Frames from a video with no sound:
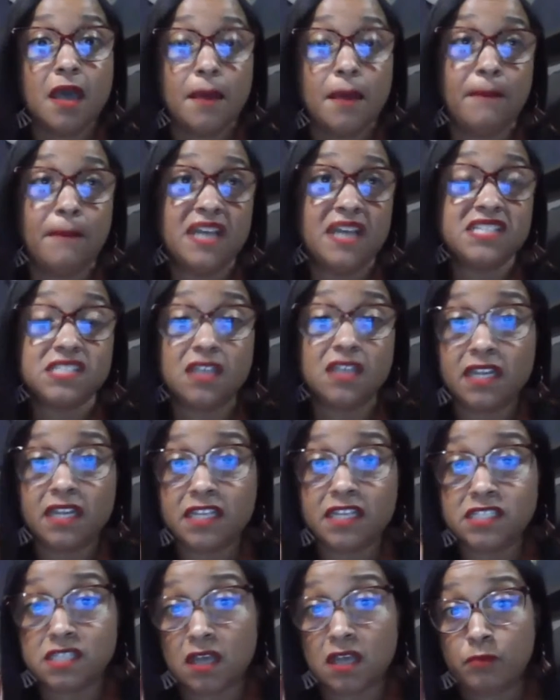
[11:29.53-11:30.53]
My son
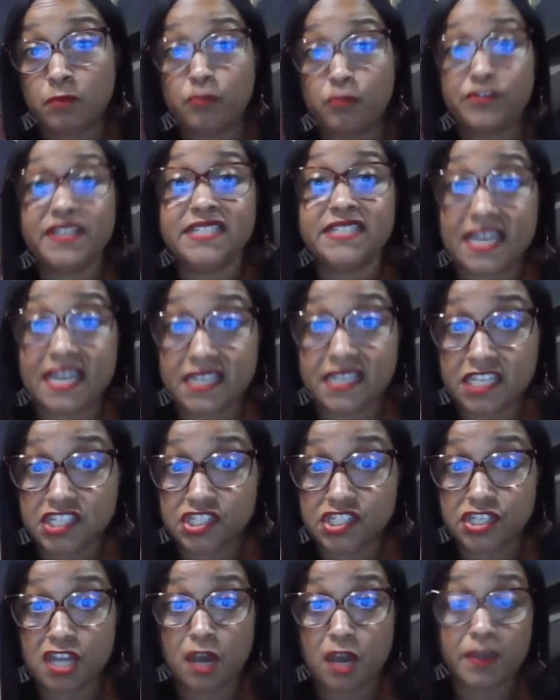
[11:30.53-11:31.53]
is a marine
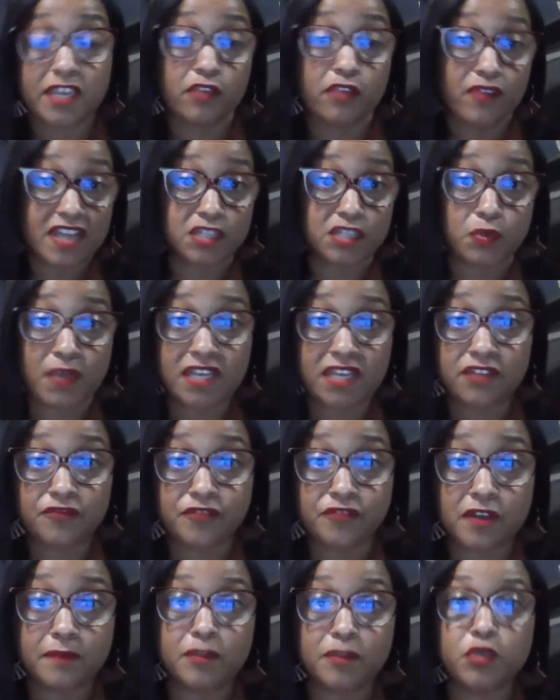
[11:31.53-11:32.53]
technician now. He graduated
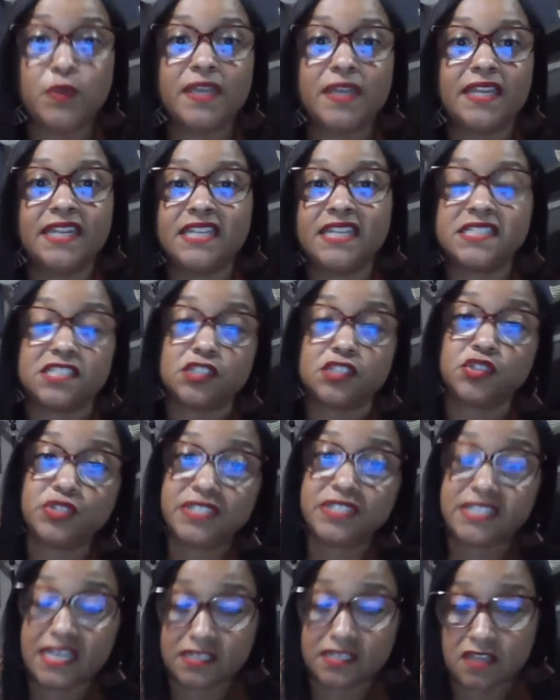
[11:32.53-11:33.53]
from New England Institute
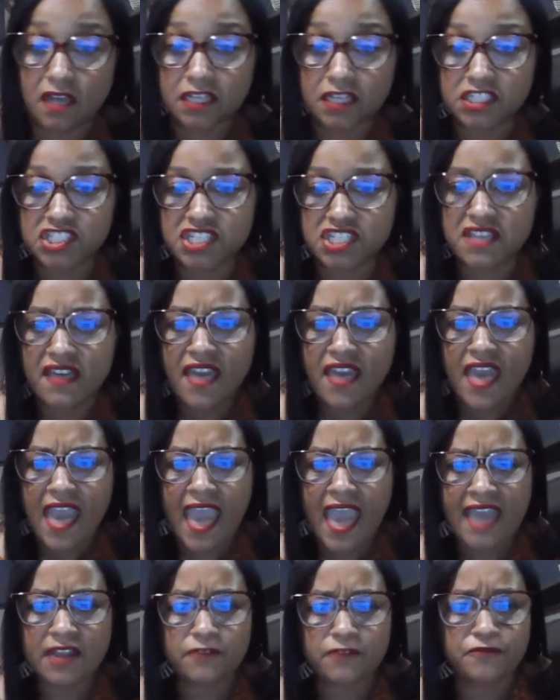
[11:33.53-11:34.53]
of Technology.
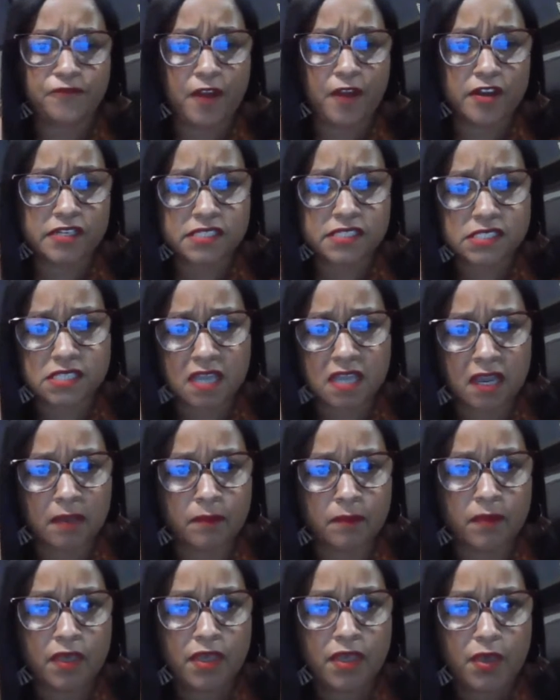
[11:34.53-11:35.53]
And at first,
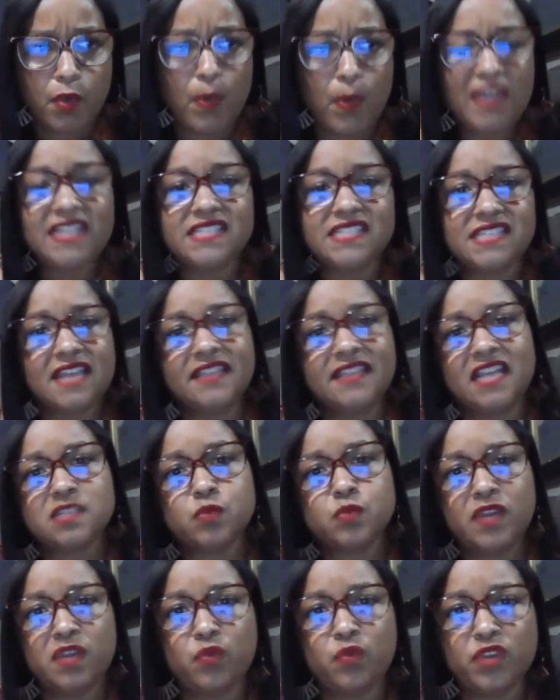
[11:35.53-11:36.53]
when he said that's
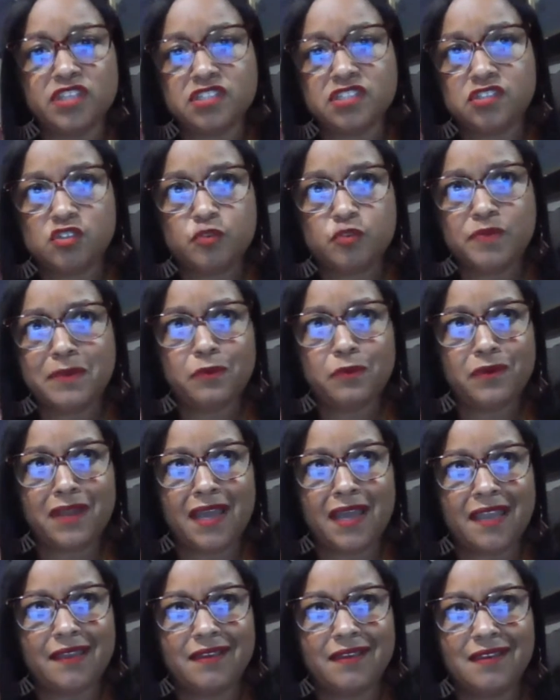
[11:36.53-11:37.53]
what he wanted to do, people were
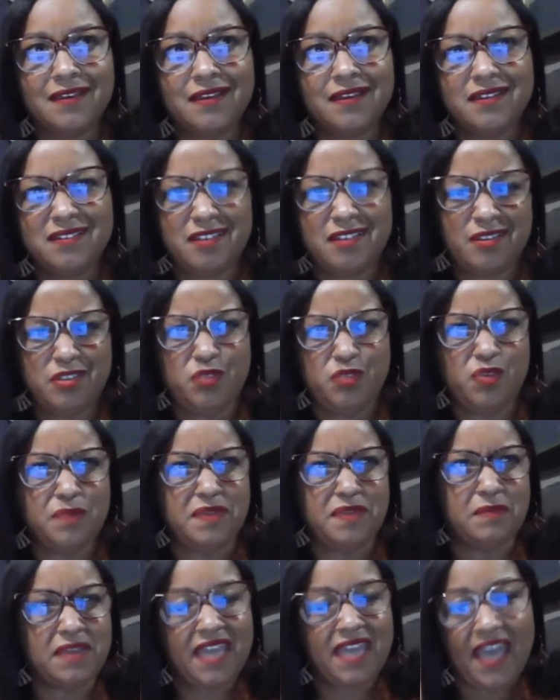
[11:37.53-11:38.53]
like, oh, you want to
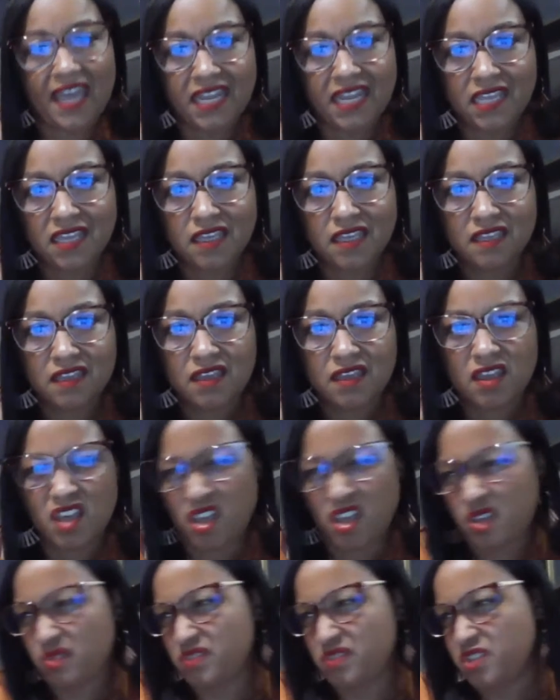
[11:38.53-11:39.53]
be a mechanic?
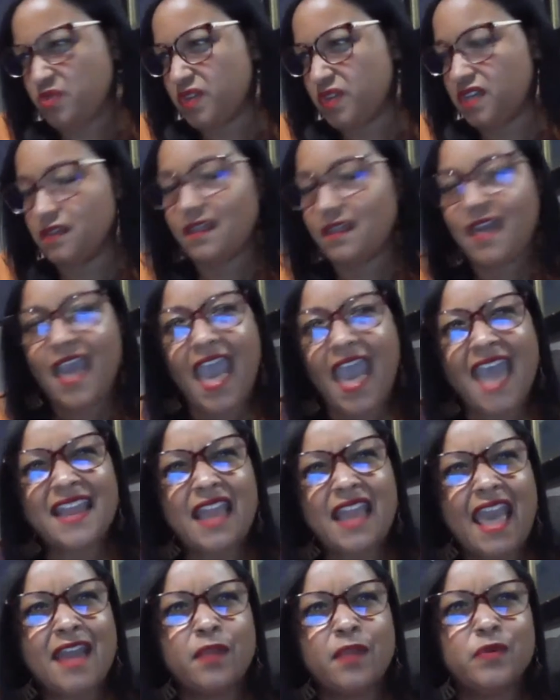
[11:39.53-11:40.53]
Oh, you want to,
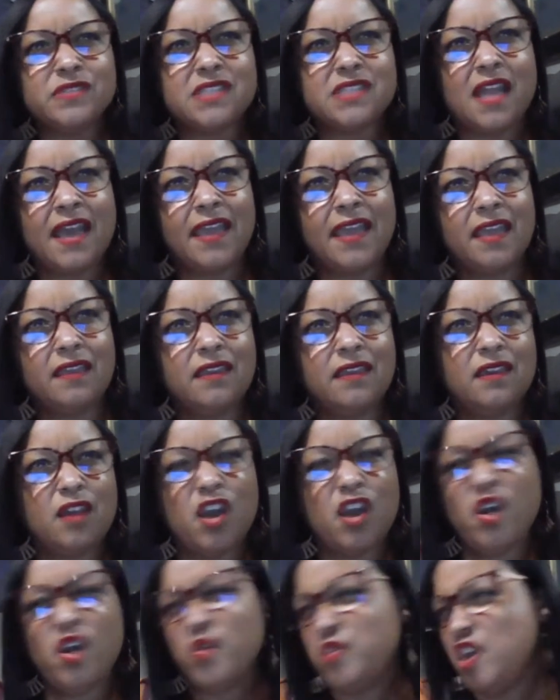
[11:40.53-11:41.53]
and it was like,
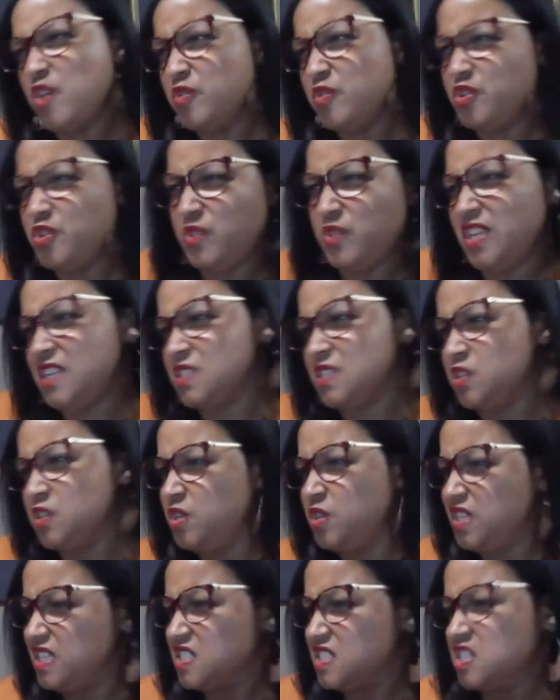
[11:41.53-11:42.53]
oh no, you
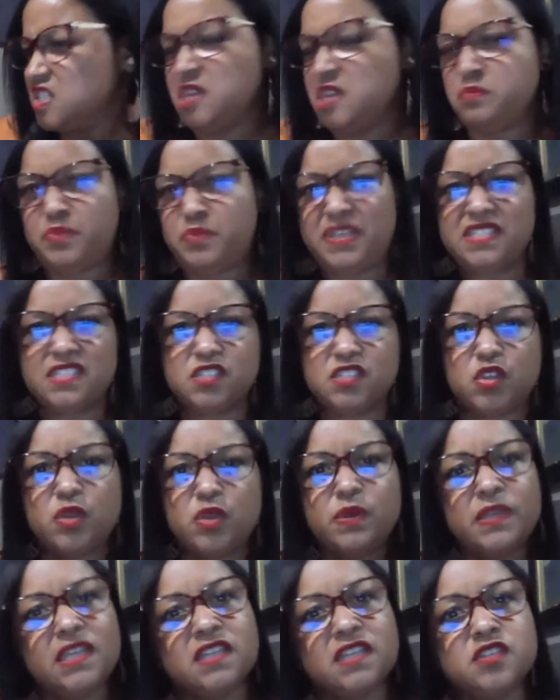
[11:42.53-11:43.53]
need to study business. So
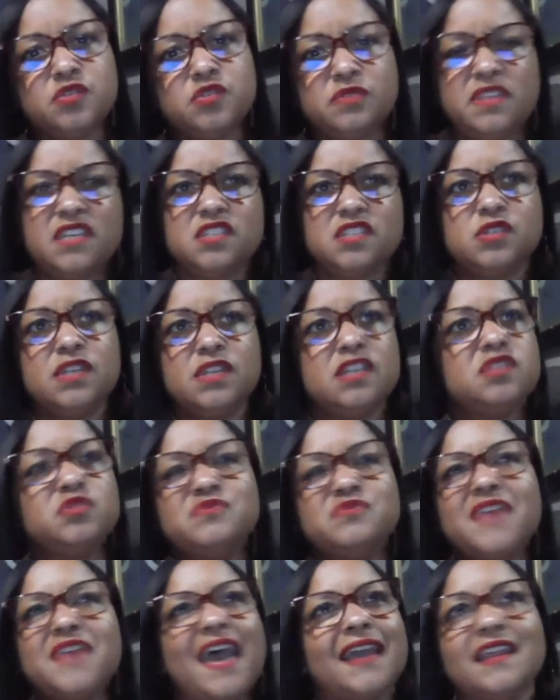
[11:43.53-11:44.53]
you need to do this, you need to do
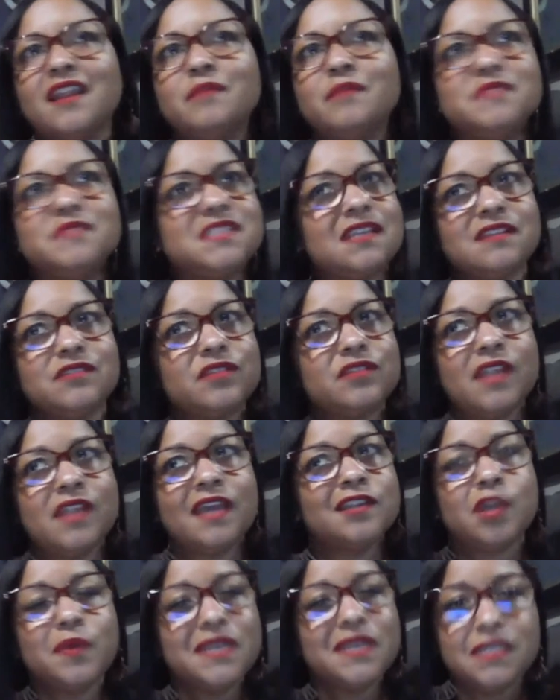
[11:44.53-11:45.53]
that. And I'm sitting there like,
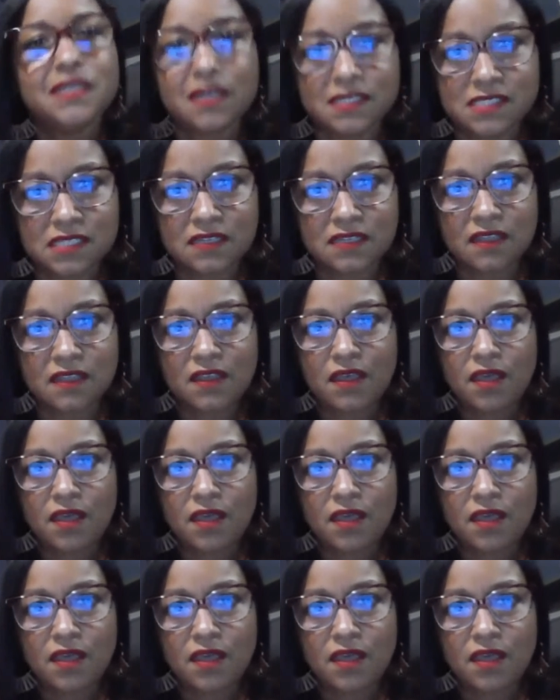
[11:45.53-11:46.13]
no, he doesn't.